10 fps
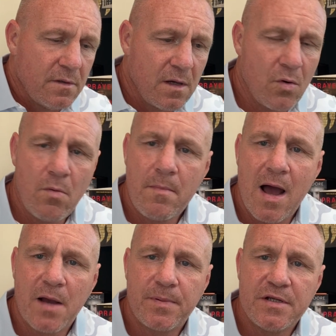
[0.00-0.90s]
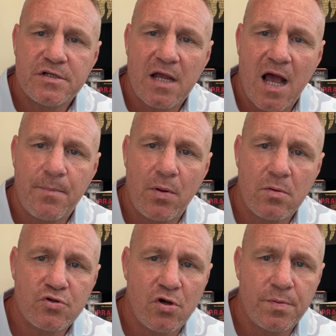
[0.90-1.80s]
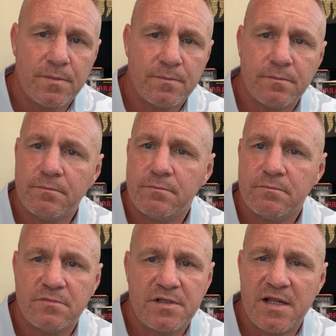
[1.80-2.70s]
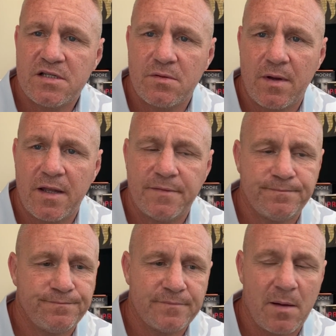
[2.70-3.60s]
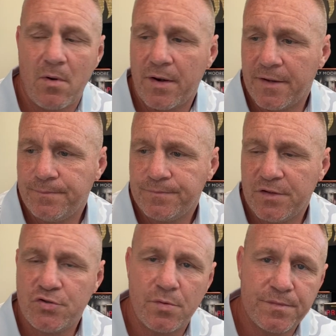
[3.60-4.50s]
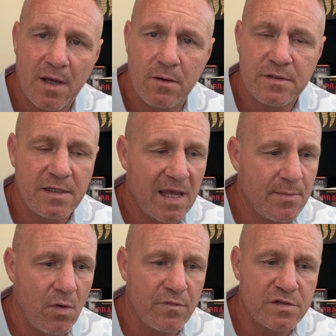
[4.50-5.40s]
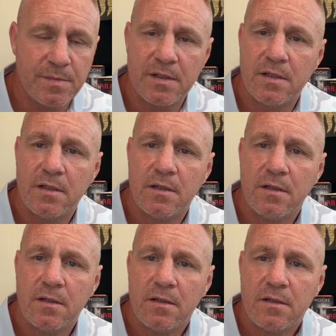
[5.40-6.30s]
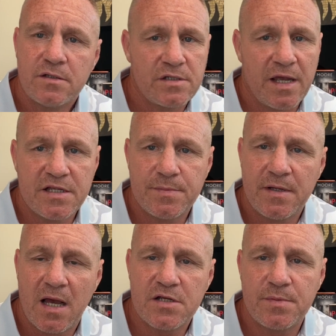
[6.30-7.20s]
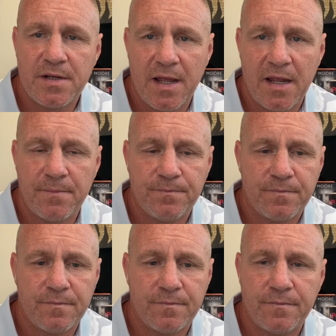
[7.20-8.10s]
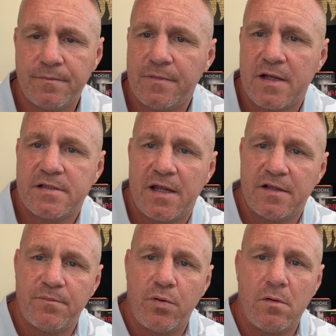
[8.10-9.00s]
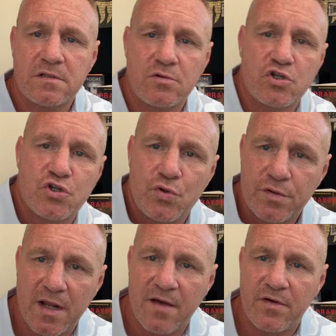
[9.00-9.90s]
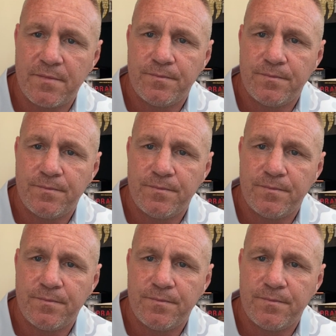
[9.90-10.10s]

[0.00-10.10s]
An unmarked police car pulls up. Straight away, I'm on it. They jumped out, they came over to me, searched me, asked me your name. Next thing, they pulled out a screwdriver.